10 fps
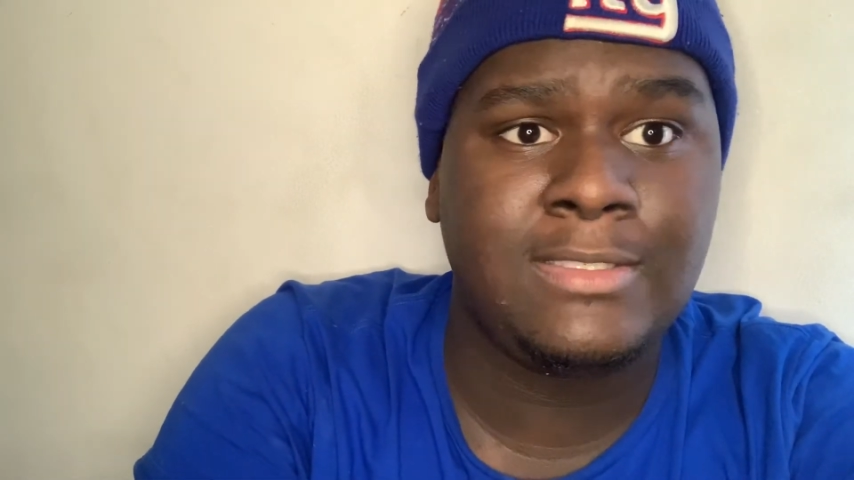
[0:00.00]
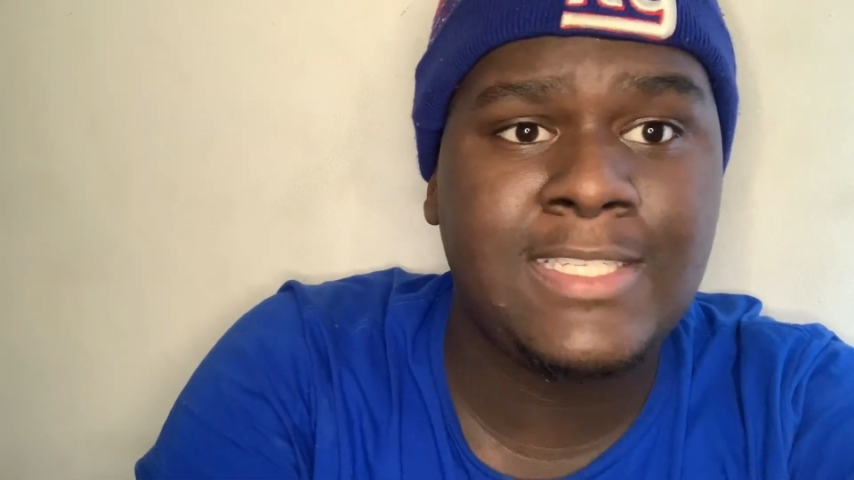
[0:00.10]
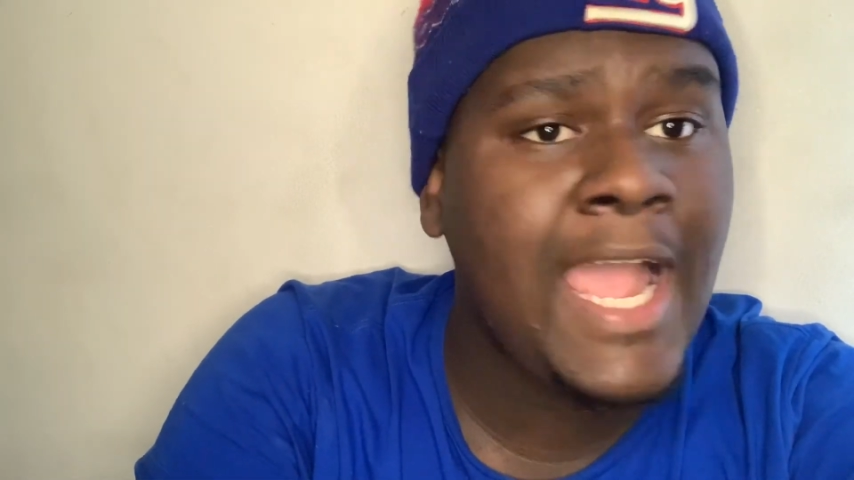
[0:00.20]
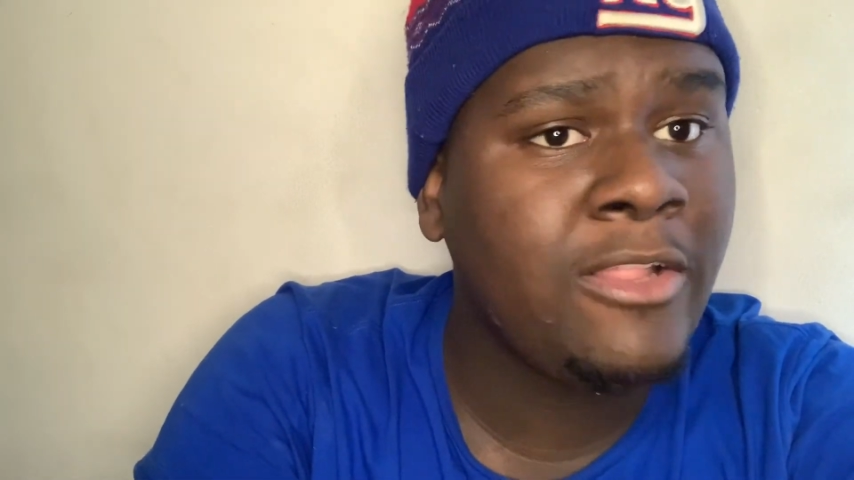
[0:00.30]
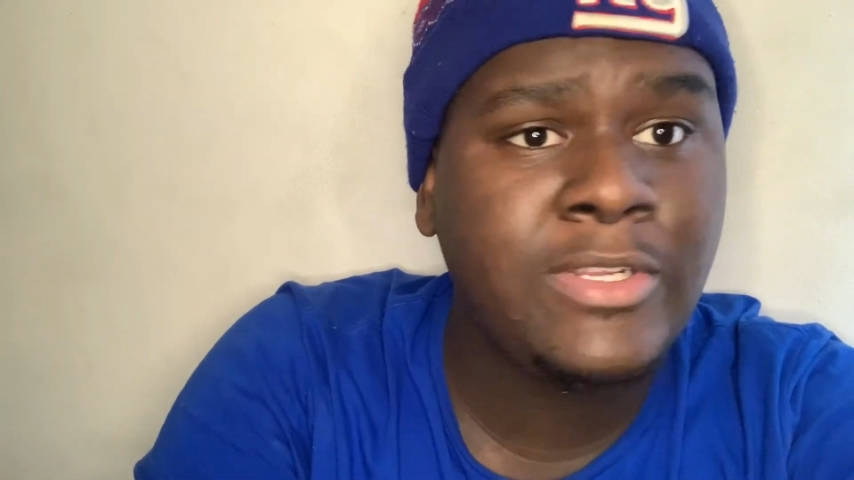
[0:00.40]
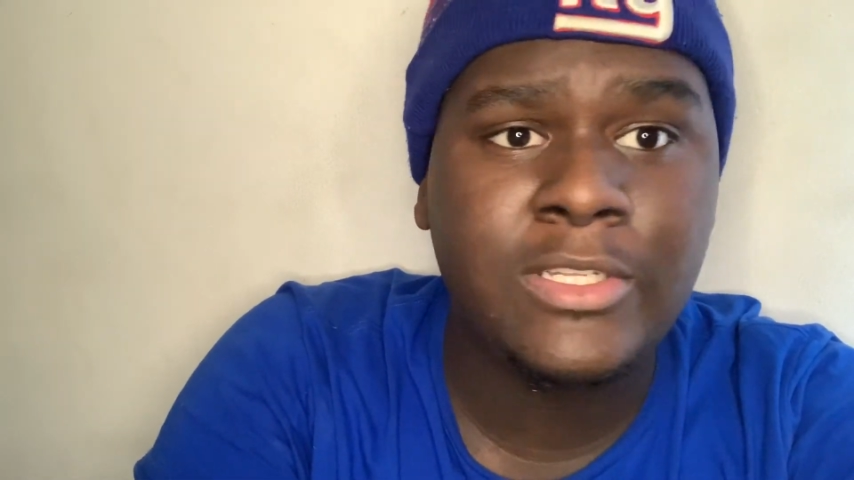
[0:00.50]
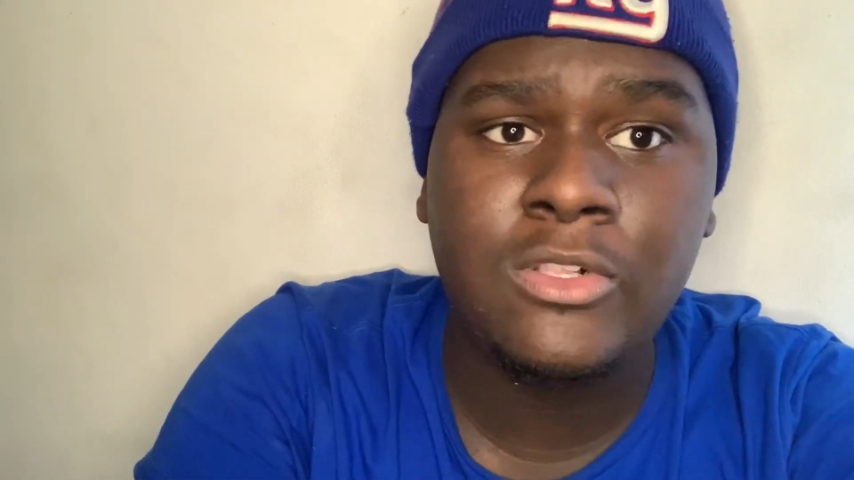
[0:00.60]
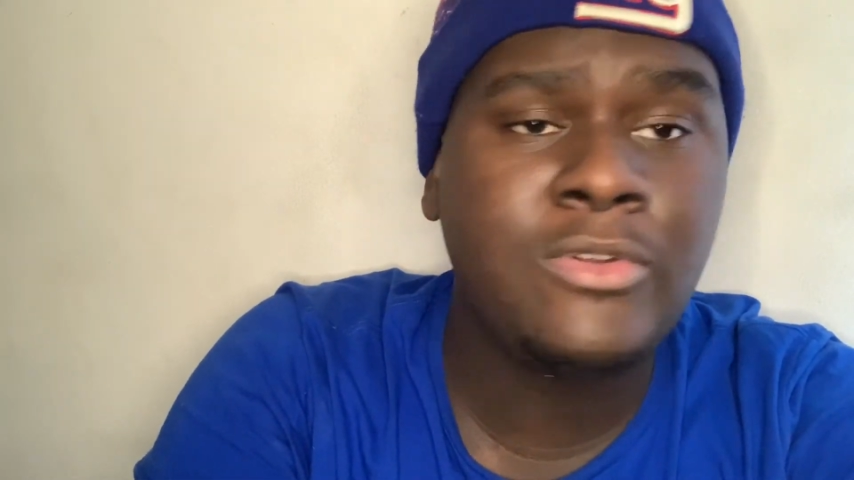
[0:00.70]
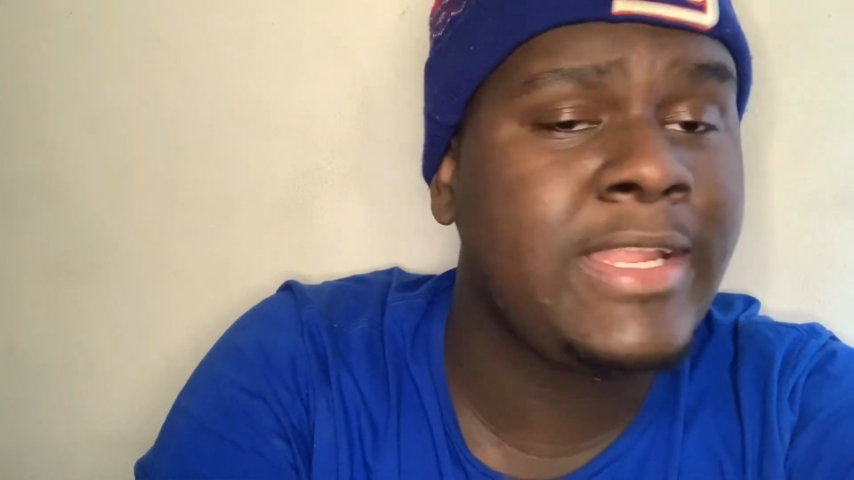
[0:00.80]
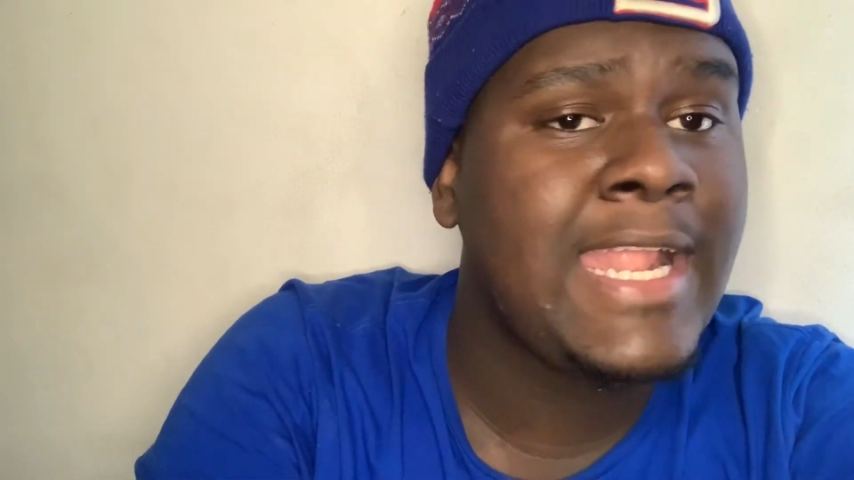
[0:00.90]
Zeitler
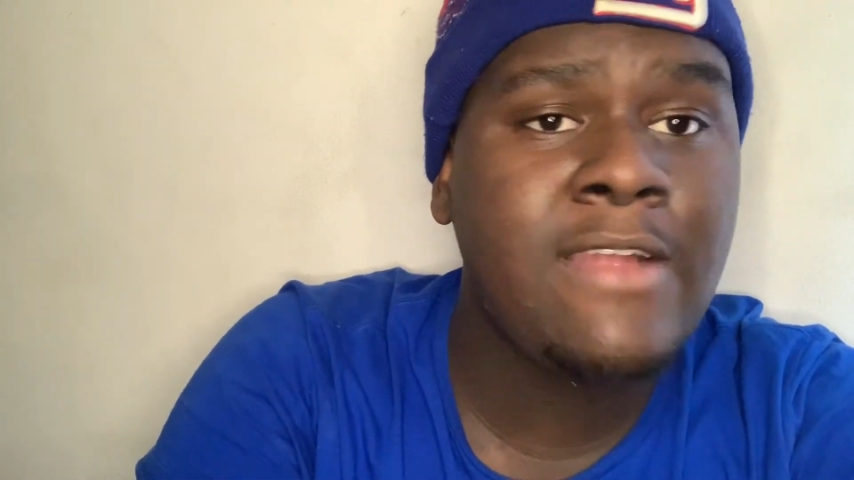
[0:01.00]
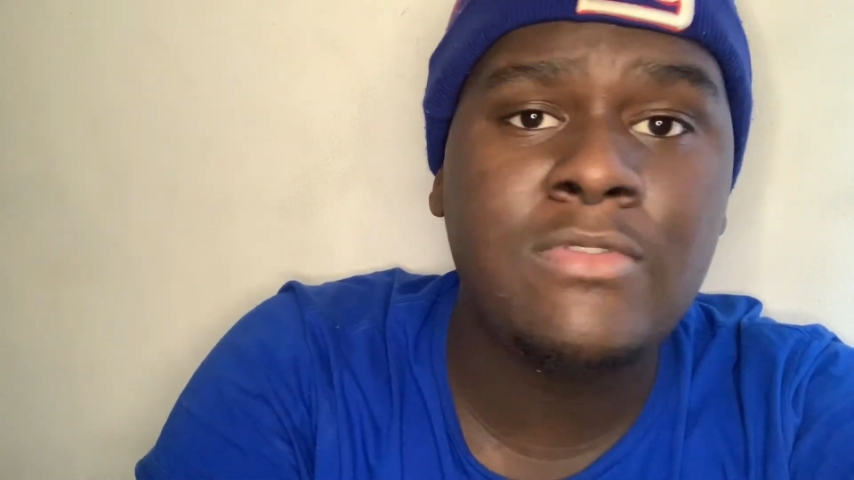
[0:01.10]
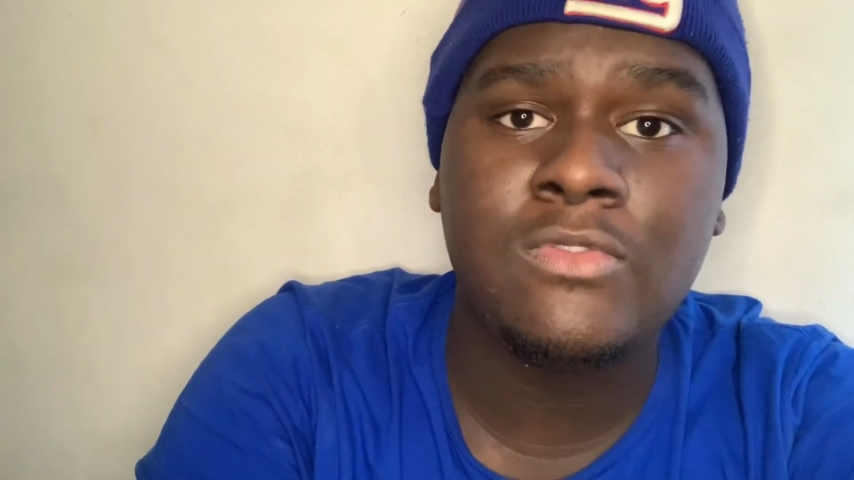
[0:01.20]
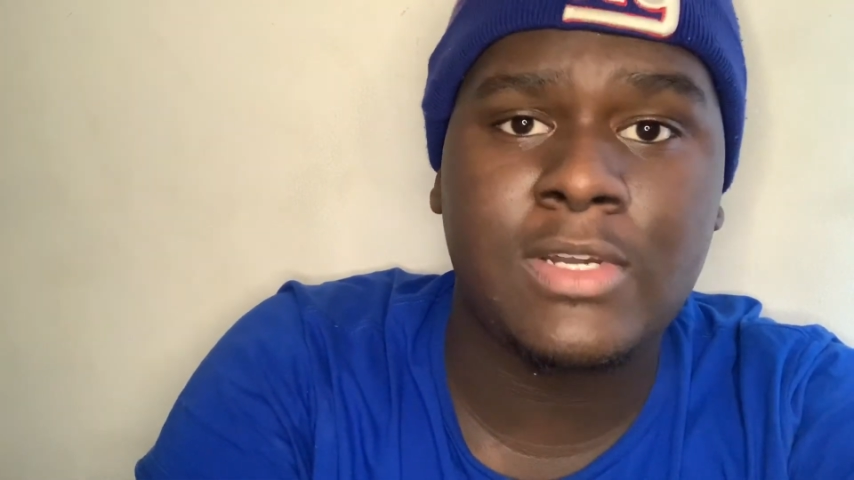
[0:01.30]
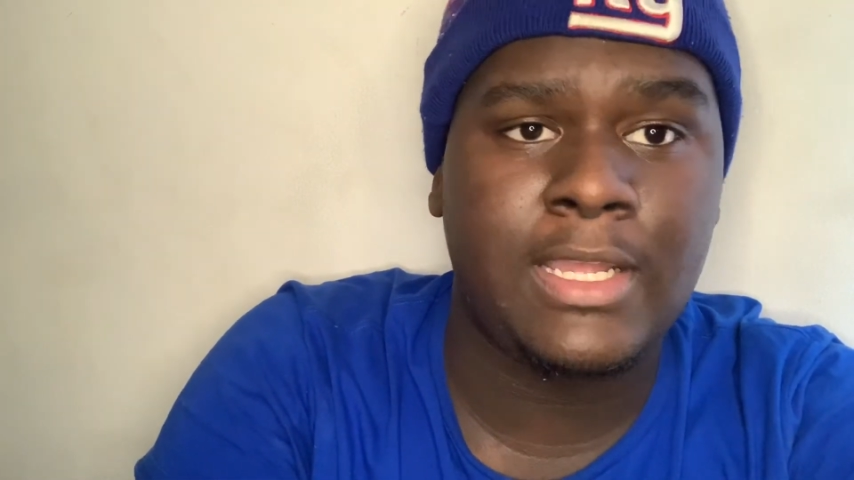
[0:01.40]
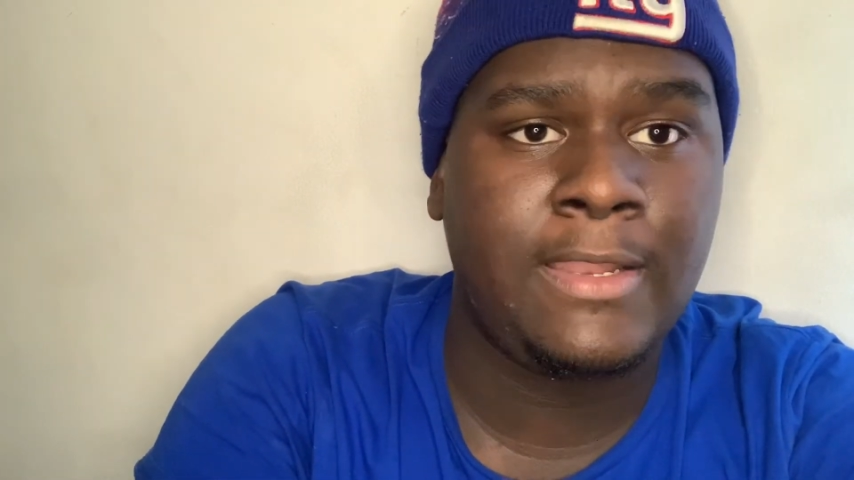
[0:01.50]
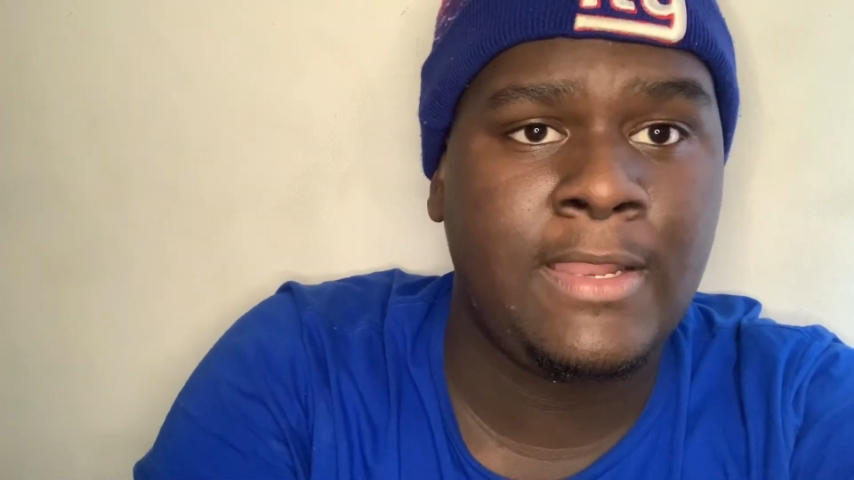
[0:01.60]
included. Everyone.